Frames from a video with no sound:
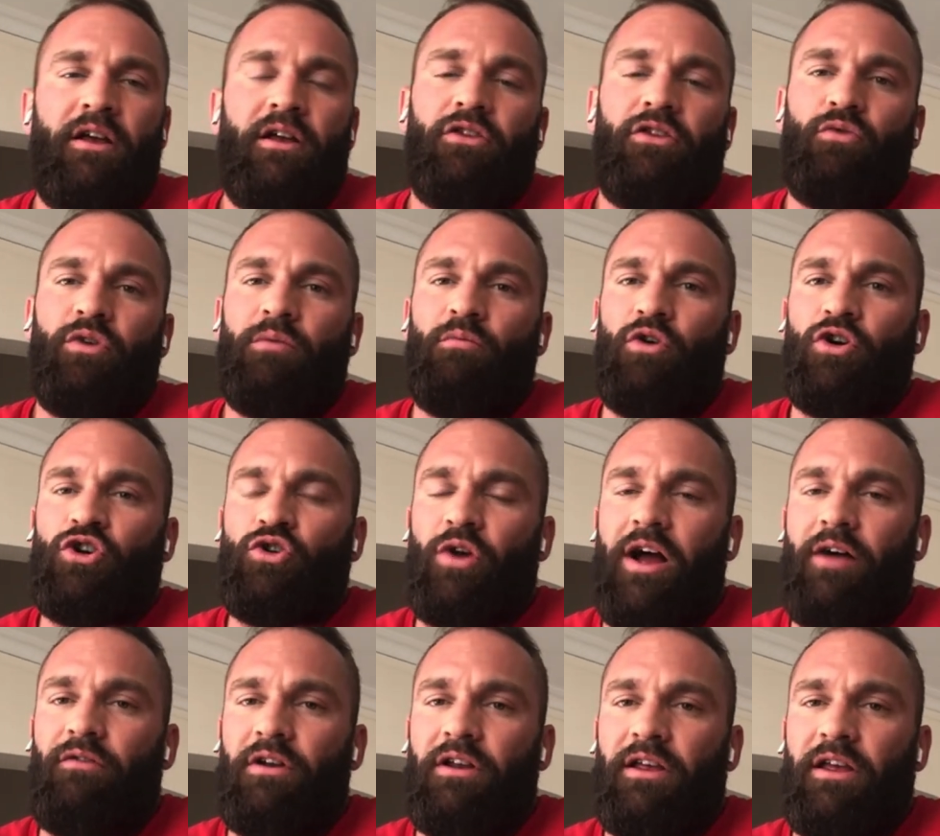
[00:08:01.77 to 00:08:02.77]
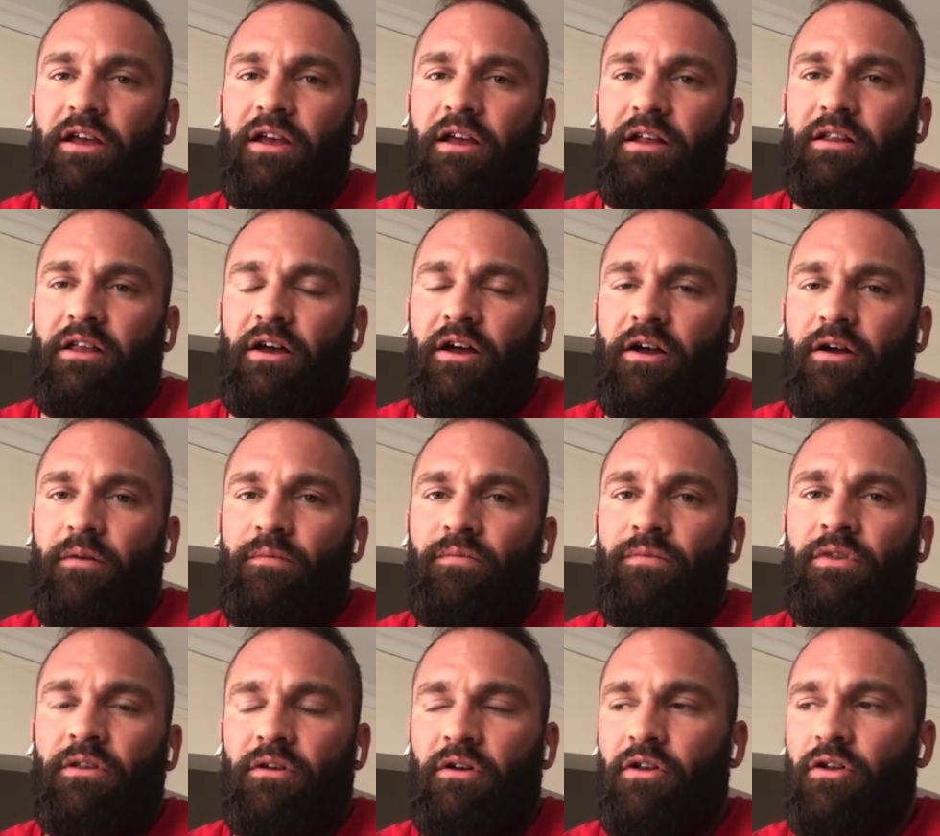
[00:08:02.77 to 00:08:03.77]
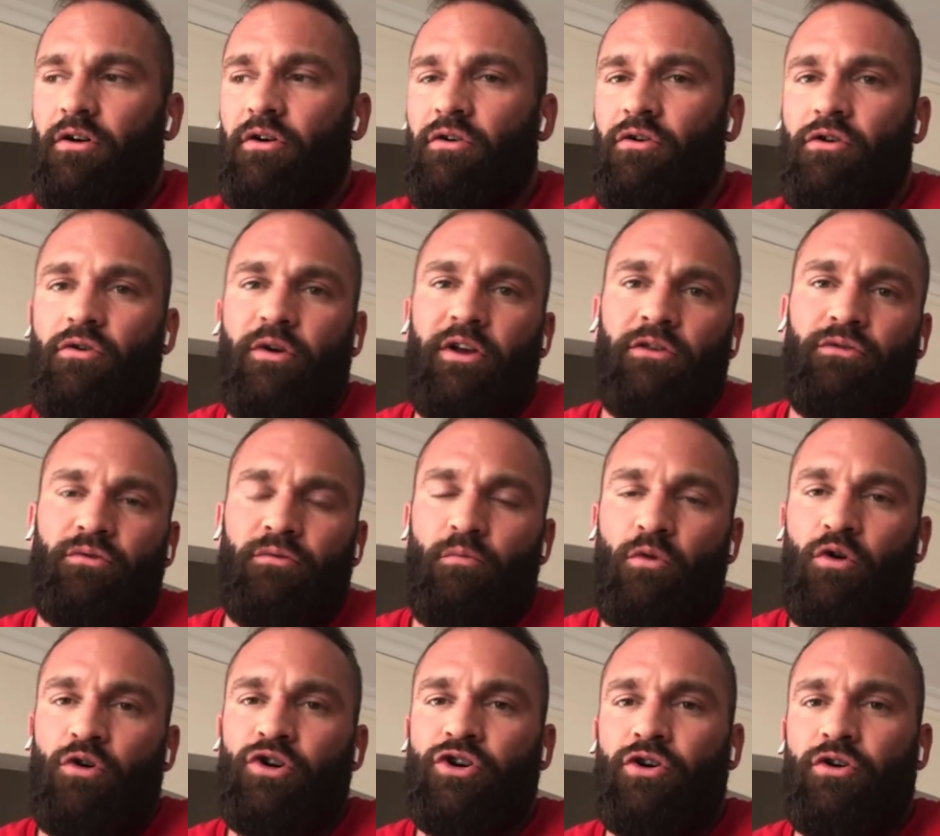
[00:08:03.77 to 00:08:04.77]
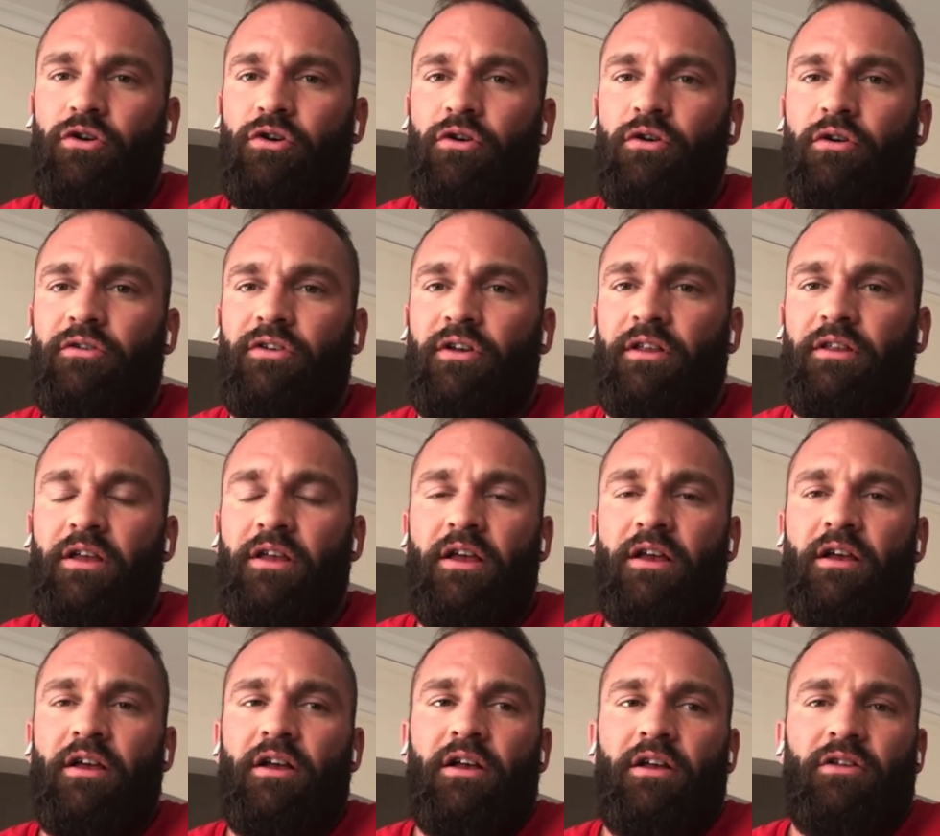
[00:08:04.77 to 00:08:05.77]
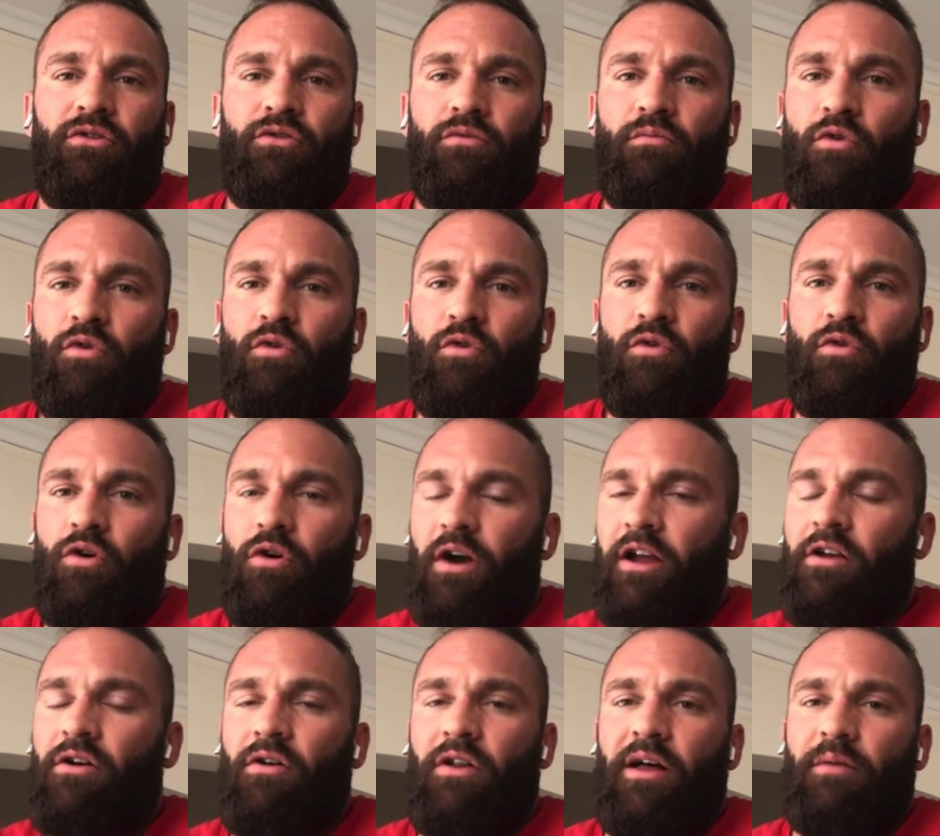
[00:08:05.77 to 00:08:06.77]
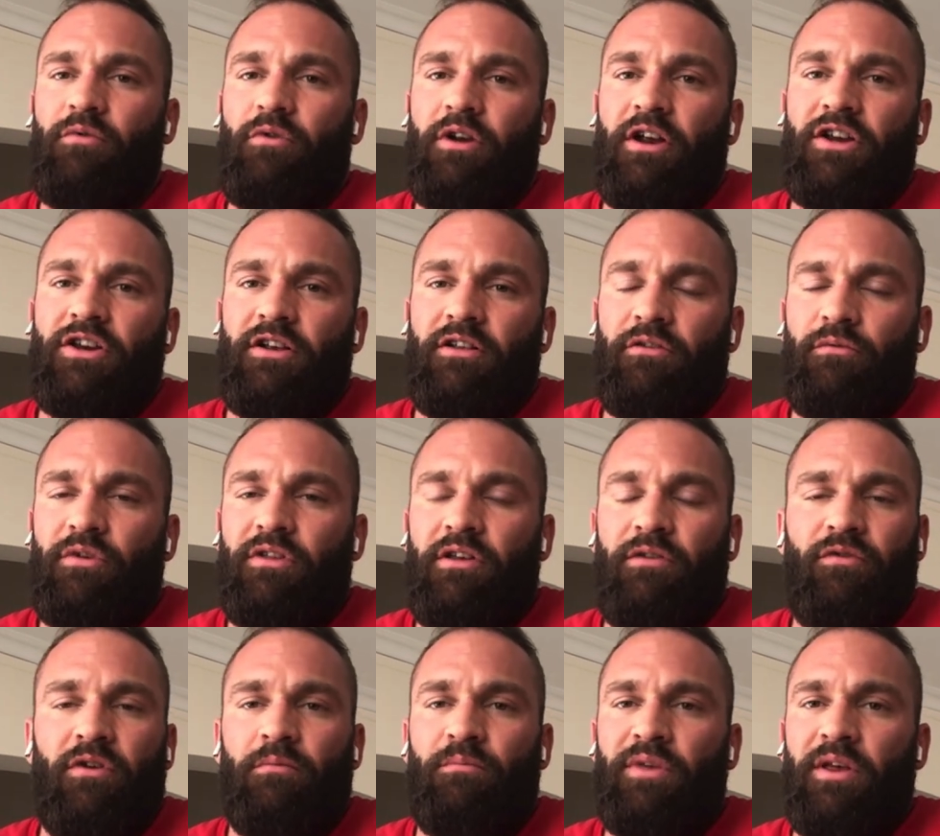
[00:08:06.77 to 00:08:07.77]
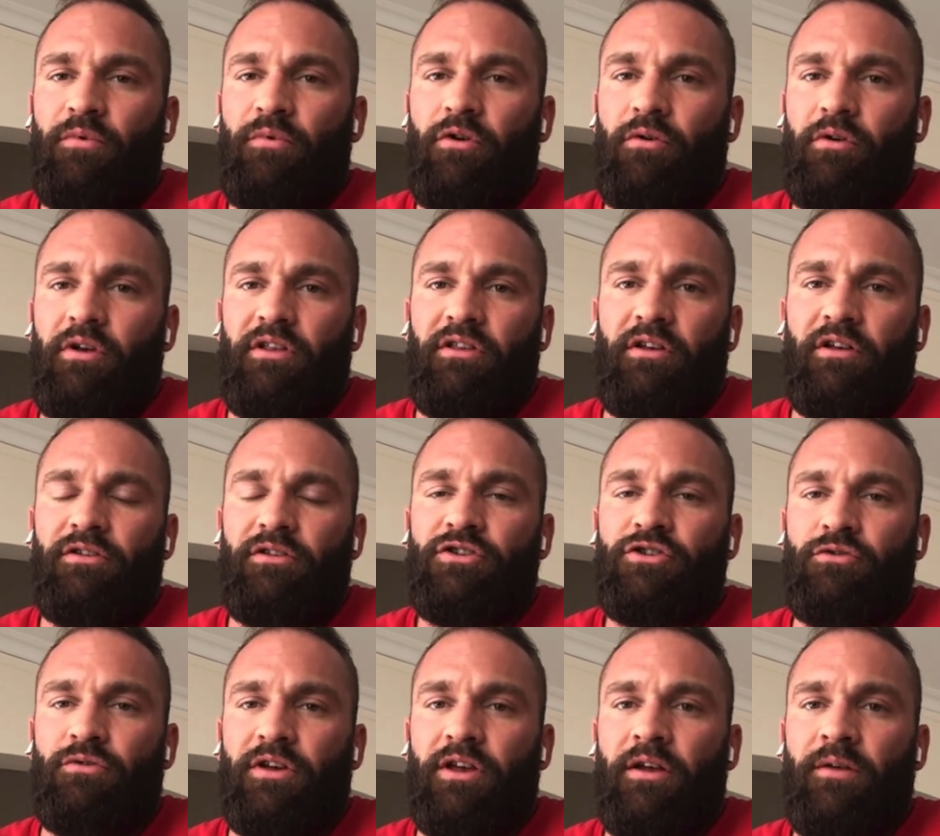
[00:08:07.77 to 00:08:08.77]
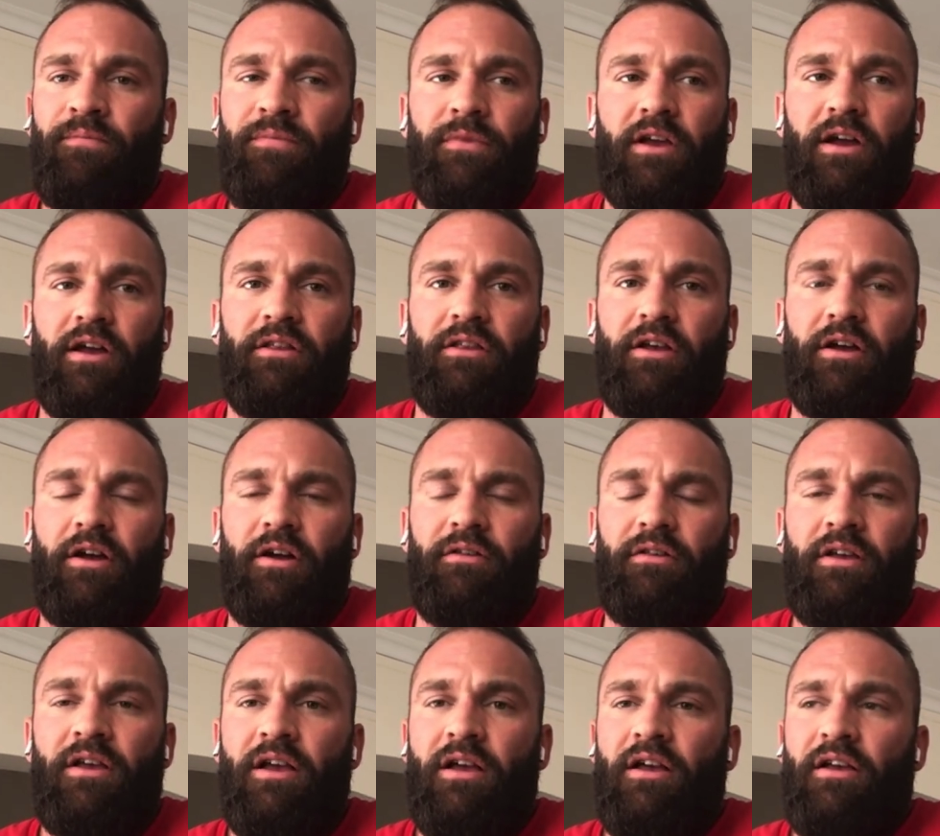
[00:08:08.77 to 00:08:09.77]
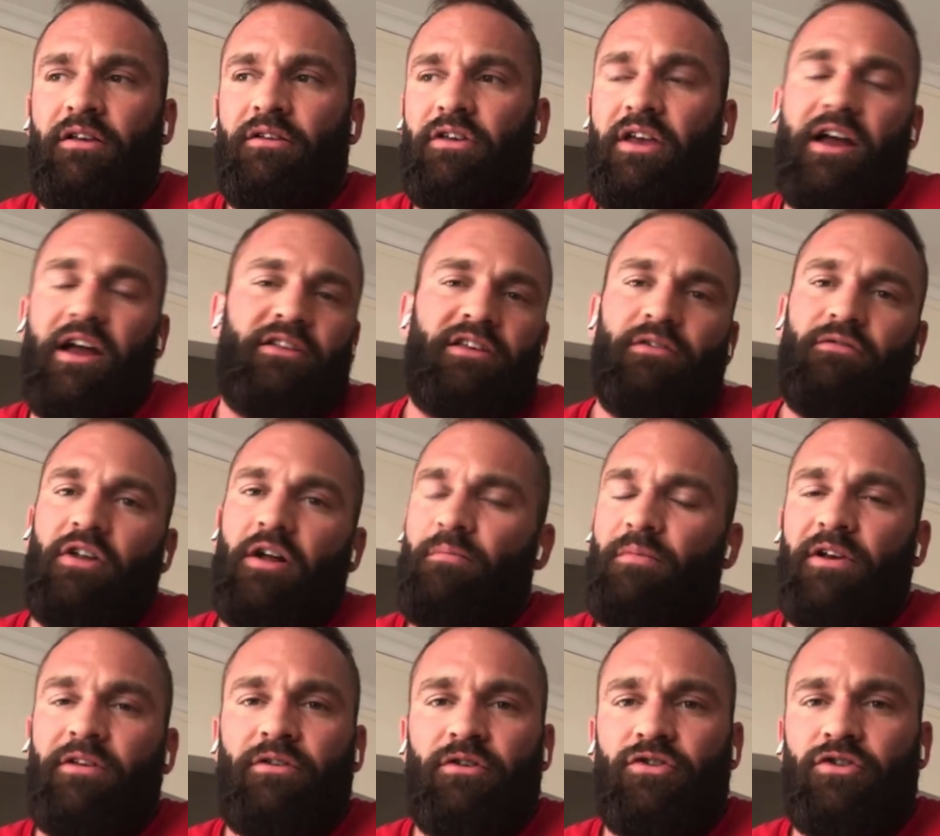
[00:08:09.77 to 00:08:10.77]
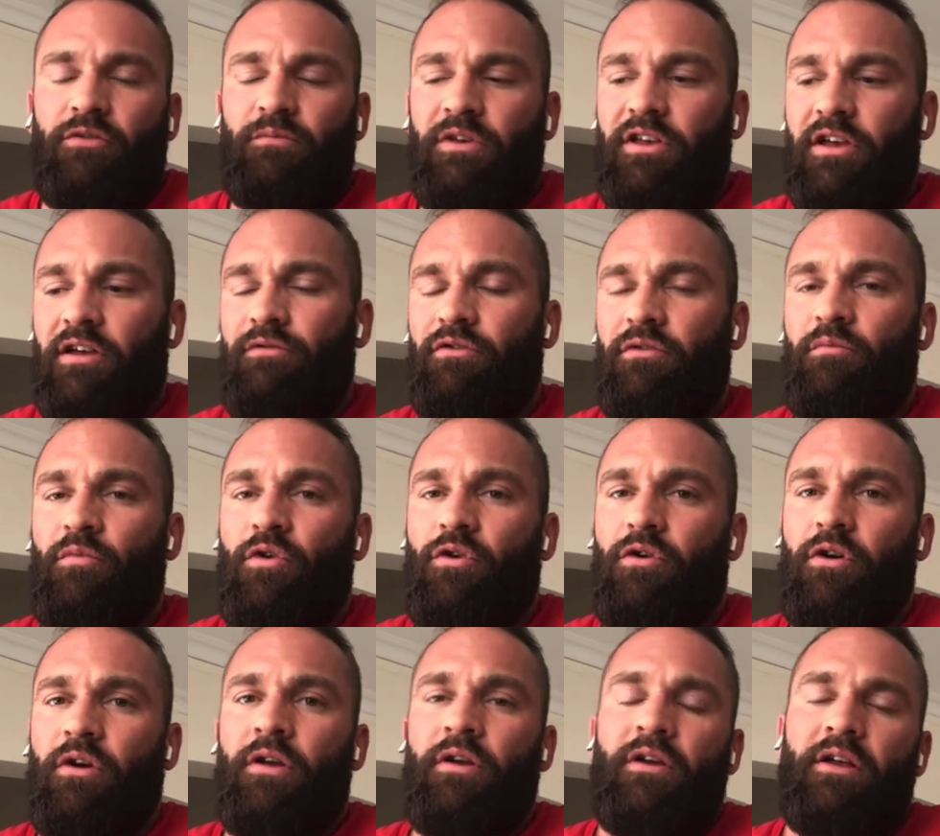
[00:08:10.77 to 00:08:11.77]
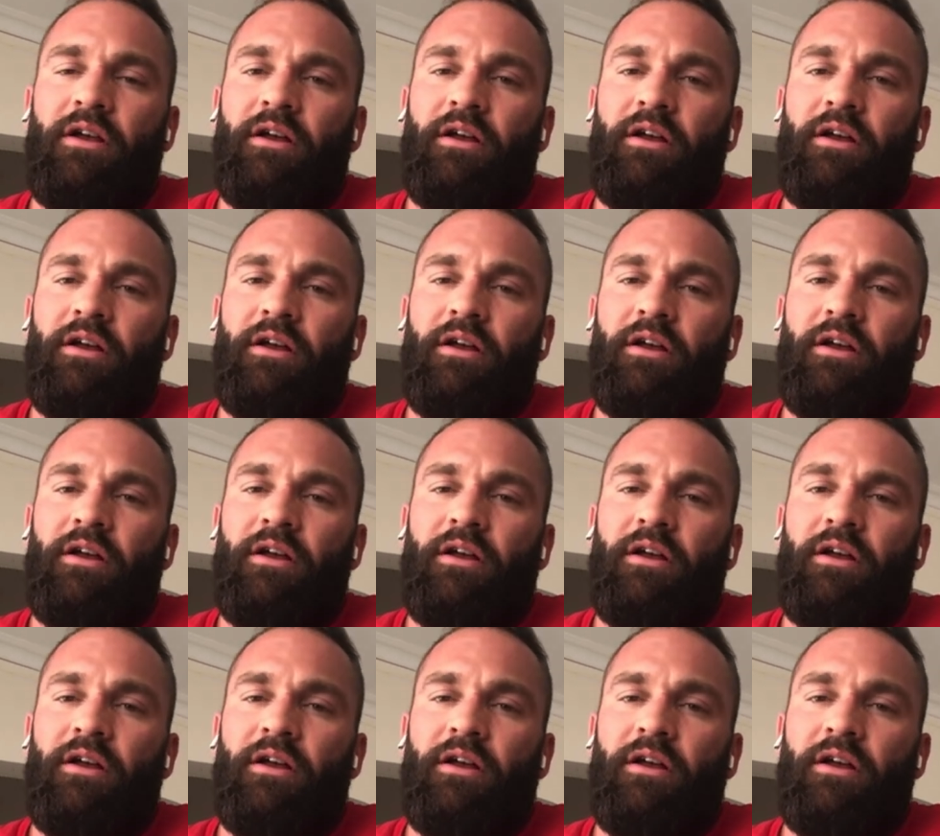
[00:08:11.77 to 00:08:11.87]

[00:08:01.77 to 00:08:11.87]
Doing more traveling and um, you know, going to more shows yeah. and do more, more like collaboration with different people or in the industry, and yeah, um, yeah develop my social media even more.